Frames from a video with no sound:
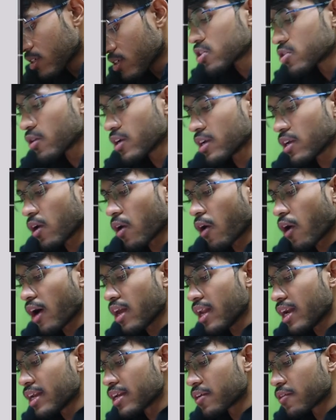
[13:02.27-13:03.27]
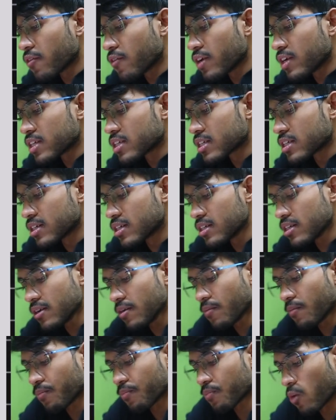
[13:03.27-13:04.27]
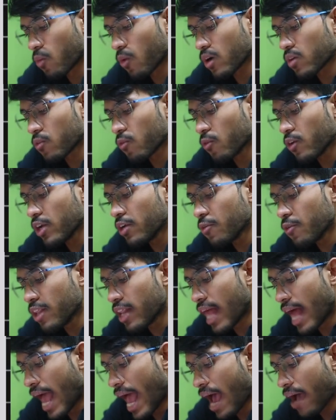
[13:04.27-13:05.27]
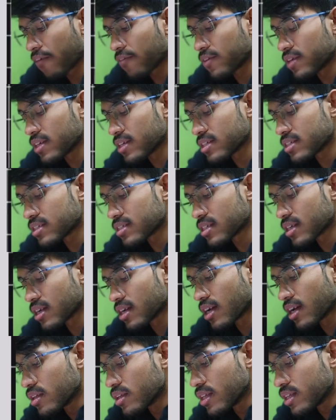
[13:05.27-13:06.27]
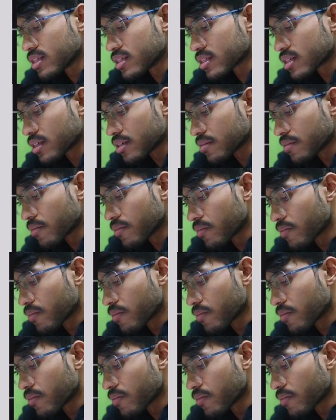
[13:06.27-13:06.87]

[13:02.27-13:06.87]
So in Euler equation, what we will have is this term.